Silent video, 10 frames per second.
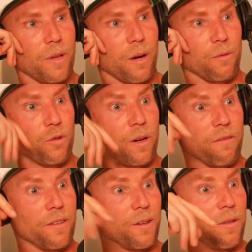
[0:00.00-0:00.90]
I was trying to
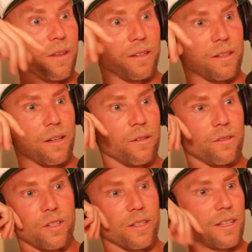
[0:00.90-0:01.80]
figure things out.
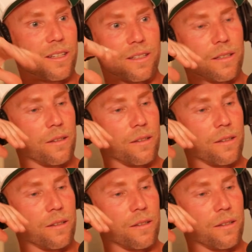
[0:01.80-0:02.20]
She's like,